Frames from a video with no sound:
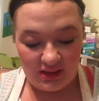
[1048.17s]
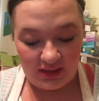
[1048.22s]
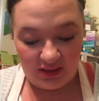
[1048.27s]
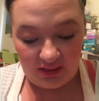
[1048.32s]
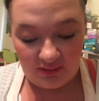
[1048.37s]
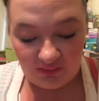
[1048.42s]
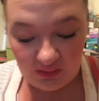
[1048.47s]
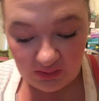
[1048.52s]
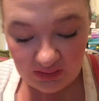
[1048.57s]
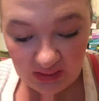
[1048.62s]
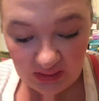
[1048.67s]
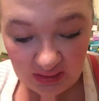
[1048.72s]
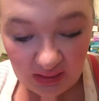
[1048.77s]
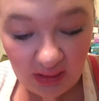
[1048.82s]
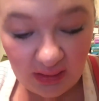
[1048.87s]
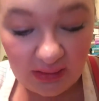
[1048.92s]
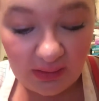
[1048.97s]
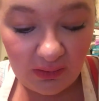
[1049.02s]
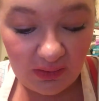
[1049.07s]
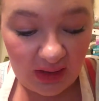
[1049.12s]
If you did
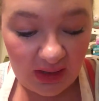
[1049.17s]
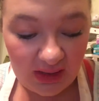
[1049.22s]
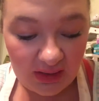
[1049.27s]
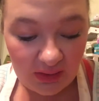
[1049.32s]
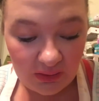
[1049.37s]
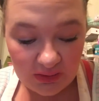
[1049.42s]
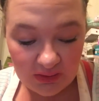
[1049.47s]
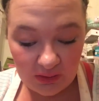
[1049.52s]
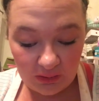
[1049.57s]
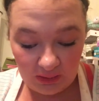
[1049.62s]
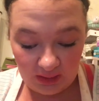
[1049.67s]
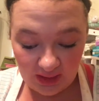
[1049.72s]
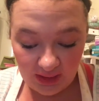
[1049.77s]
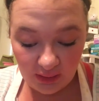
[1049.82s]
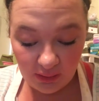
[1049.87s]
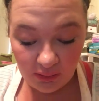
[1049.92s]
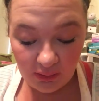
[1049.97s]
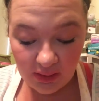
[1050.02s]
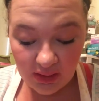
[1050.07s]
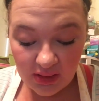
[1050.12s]
not know that, you do
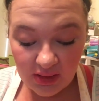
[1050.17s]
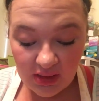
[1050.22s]
now.